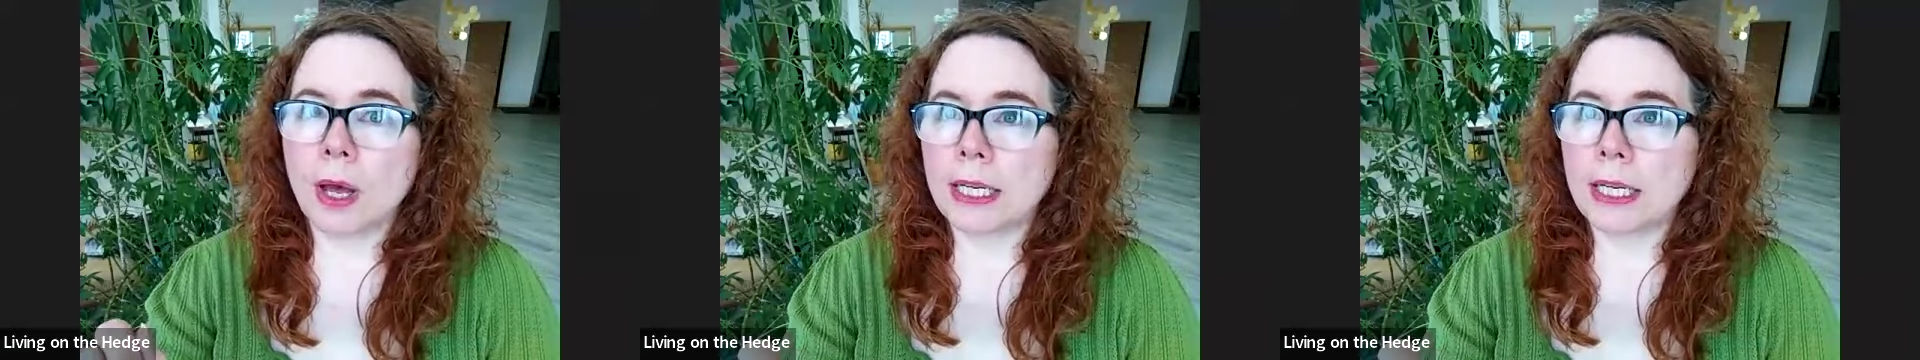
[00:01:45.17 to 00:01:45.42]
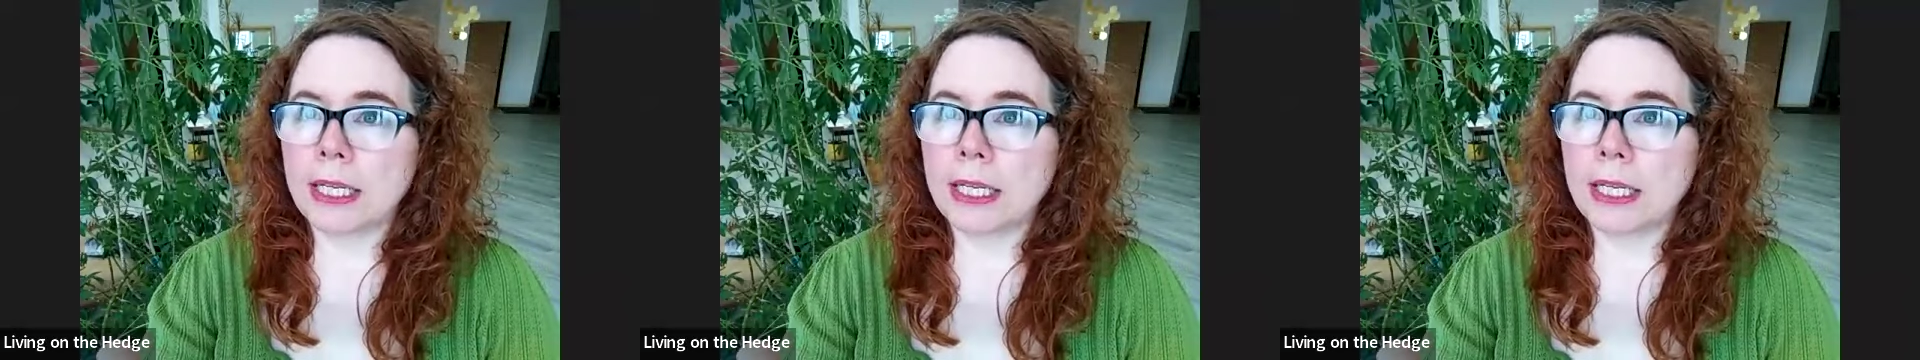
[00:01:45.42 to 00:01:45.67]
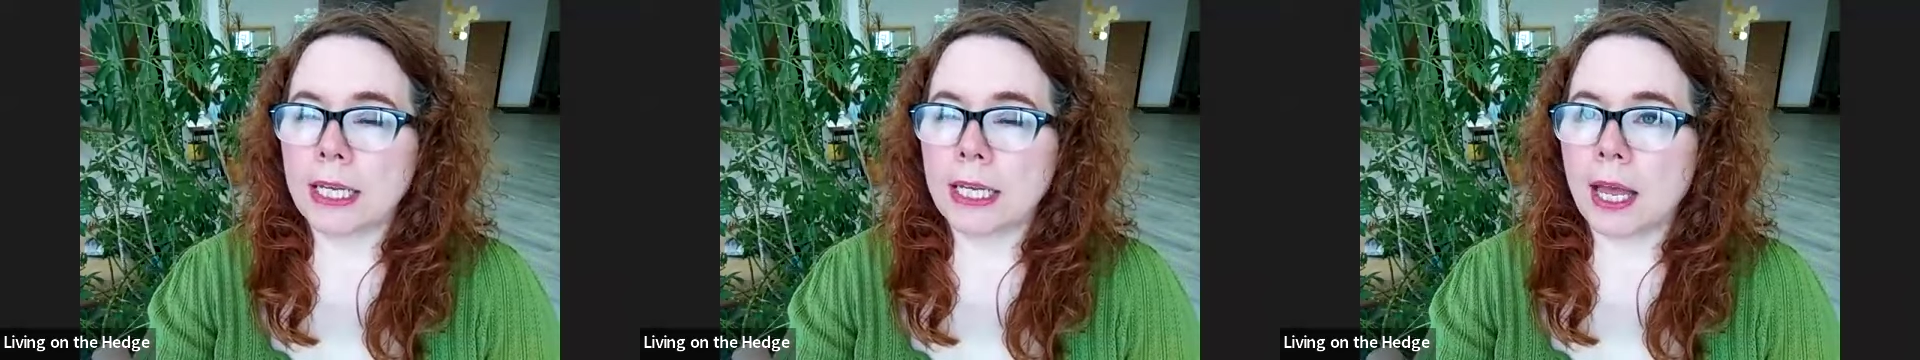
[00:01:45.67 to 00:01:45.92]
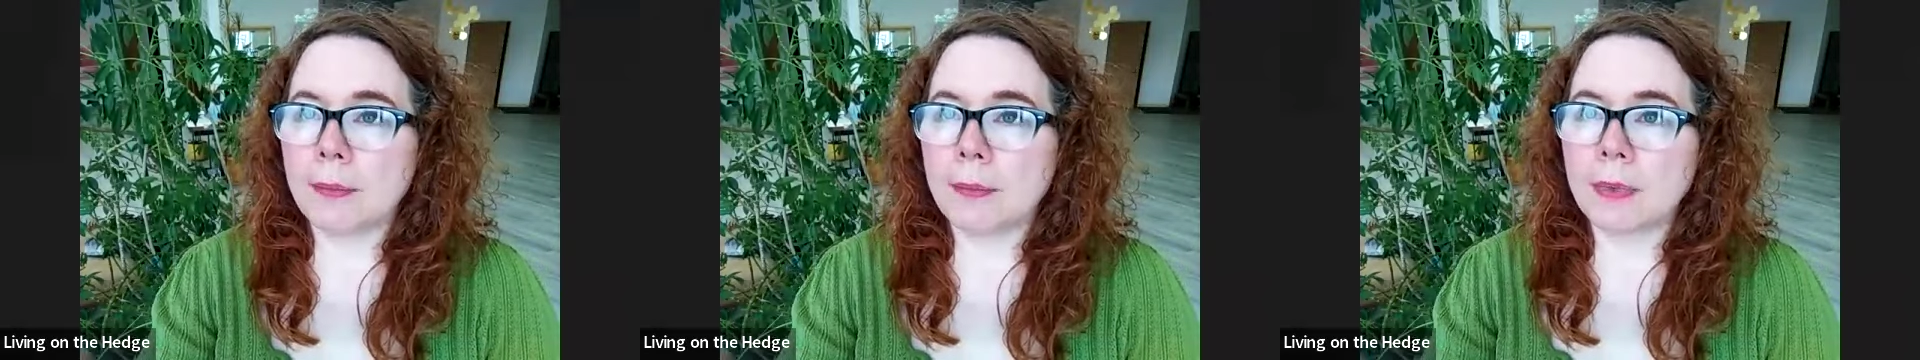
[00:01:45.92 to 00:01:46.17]
anytime
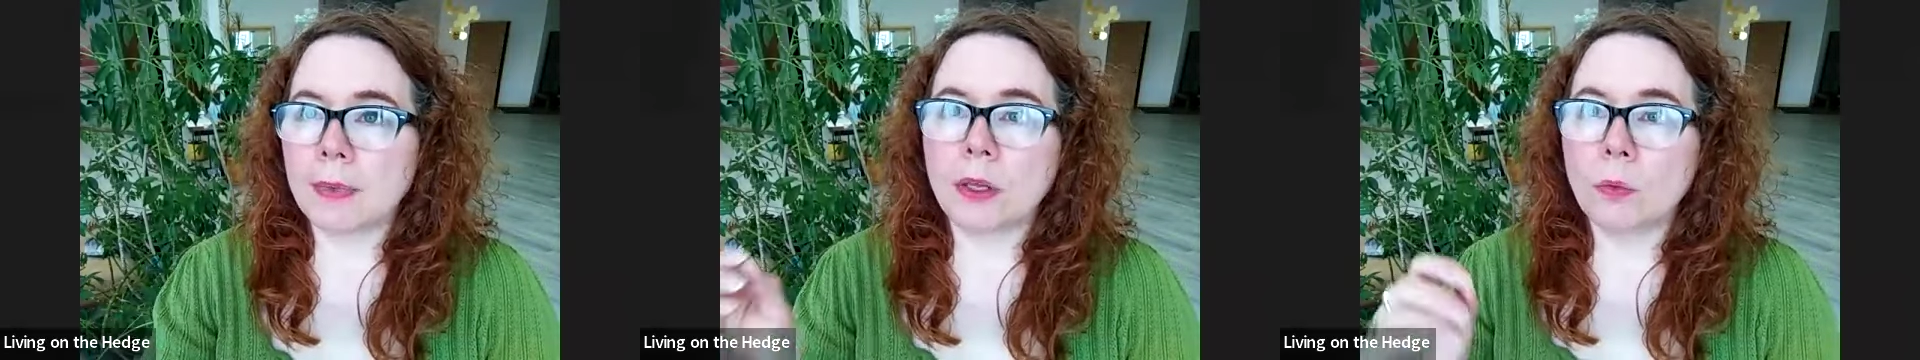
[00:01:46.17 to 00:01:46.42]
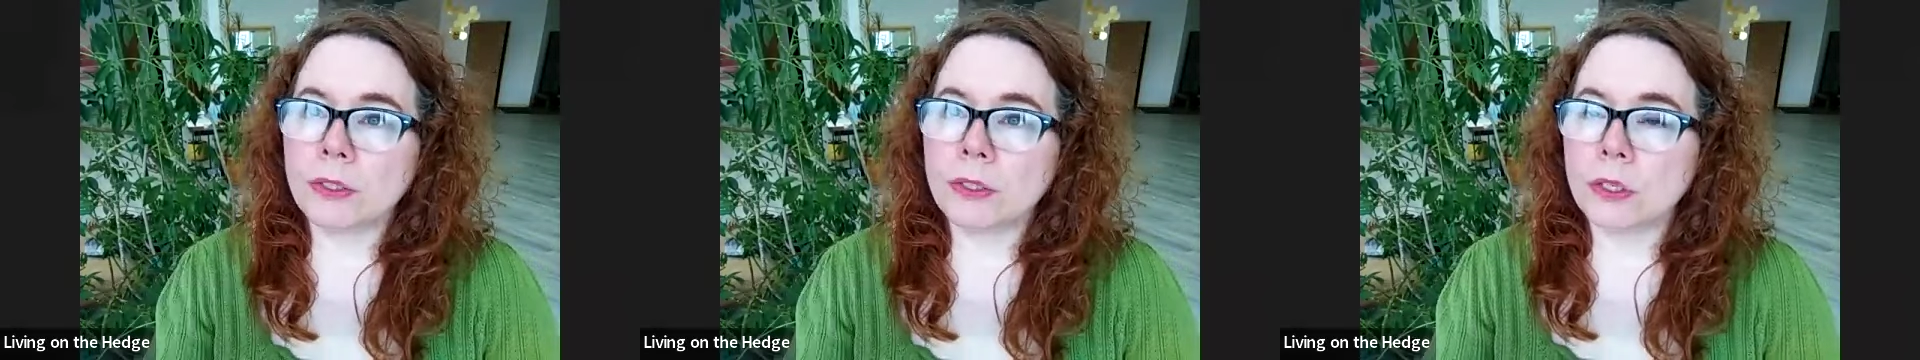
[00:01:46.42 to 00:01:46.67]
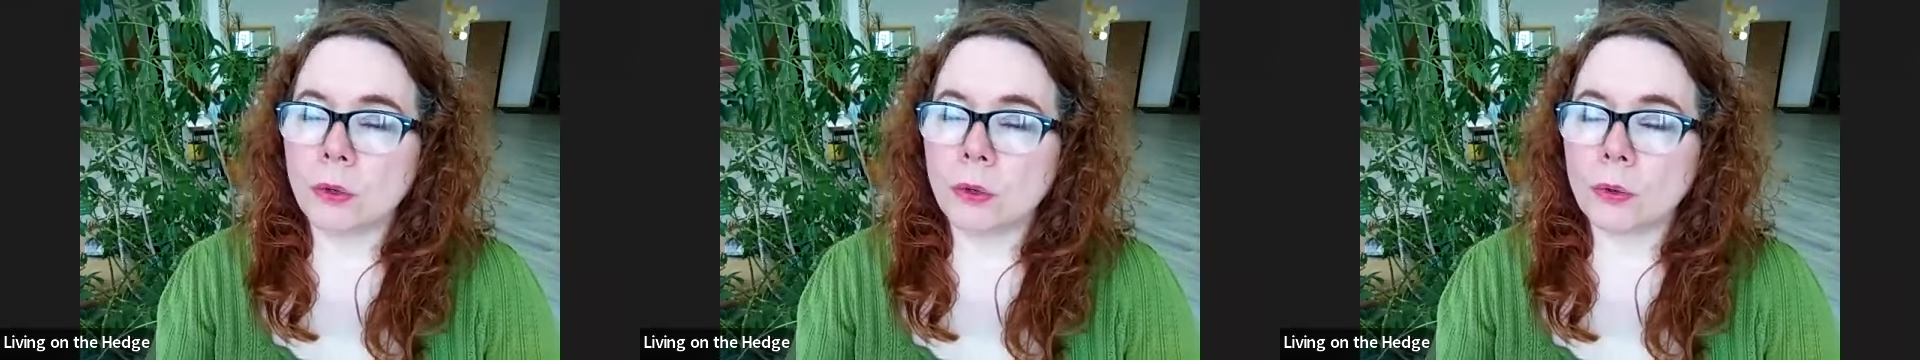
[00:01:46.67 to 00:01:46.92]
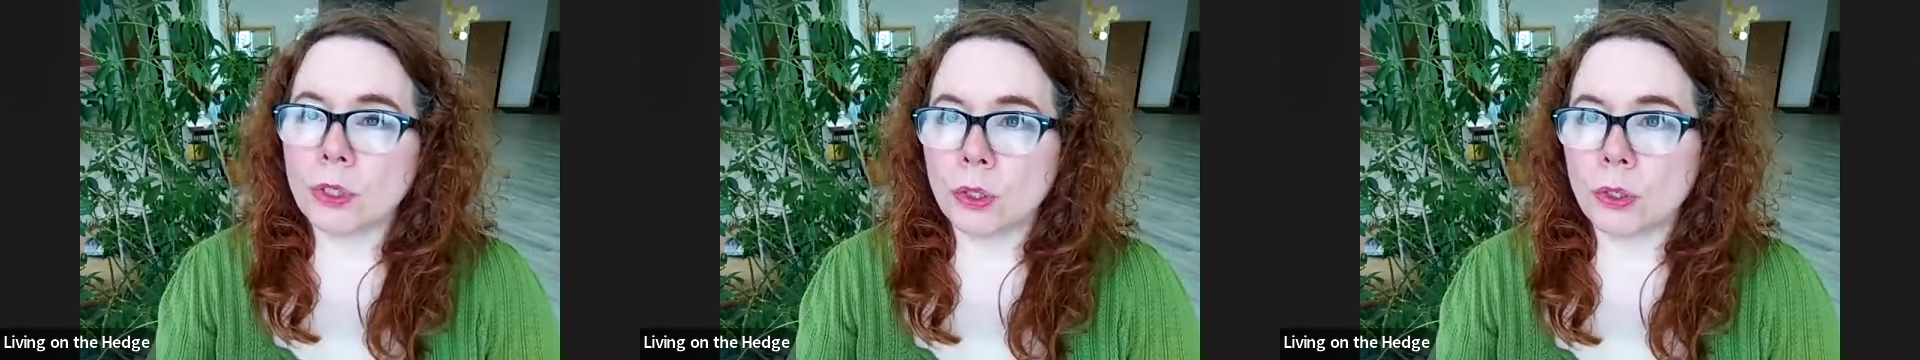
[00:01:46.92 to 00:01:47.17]
that you want to go
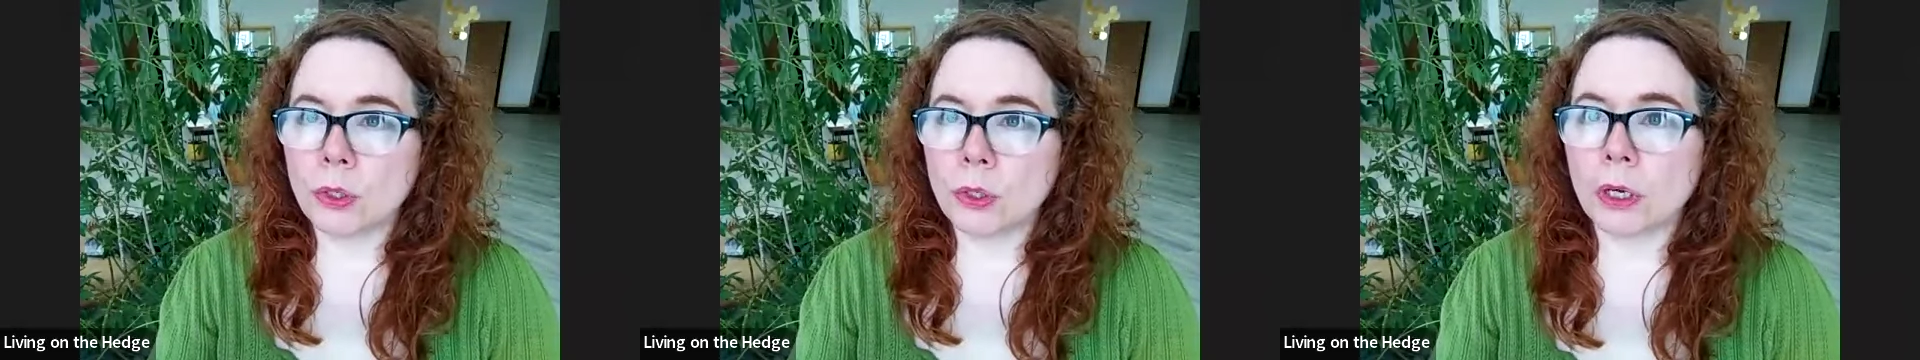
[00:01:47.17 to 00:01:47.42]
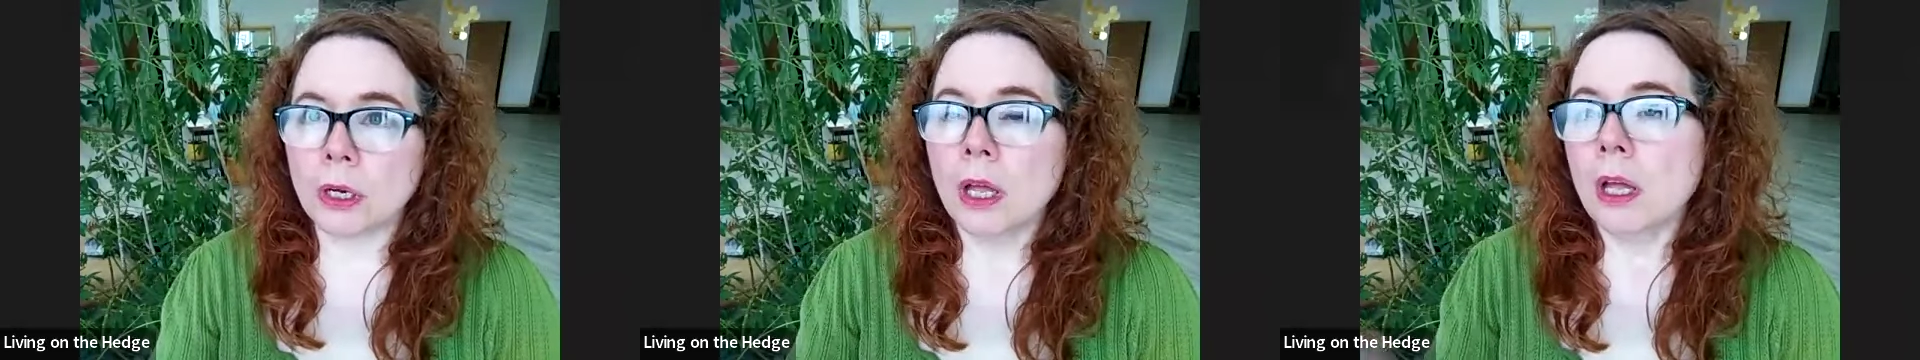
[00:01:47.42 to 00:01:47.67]
to your